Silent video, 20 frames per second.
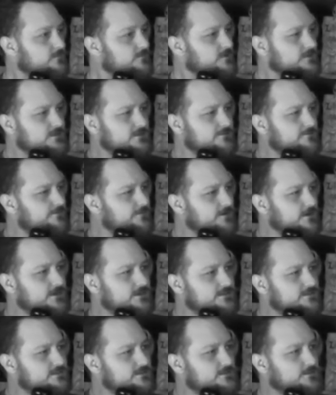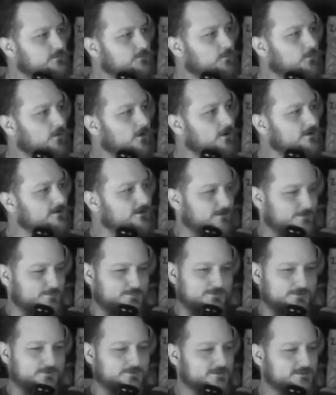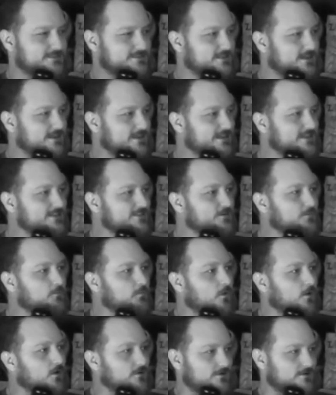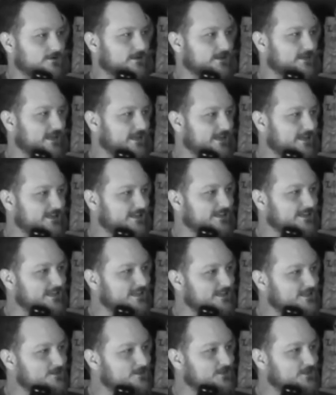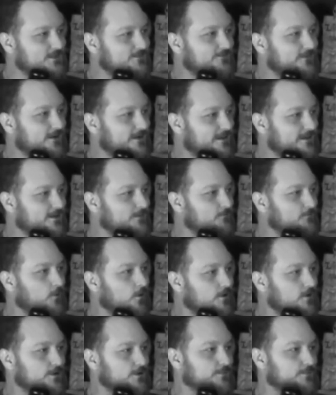Yeah. What the fuck is it? The water, bro. It's not in the water. It can't get in the fucking water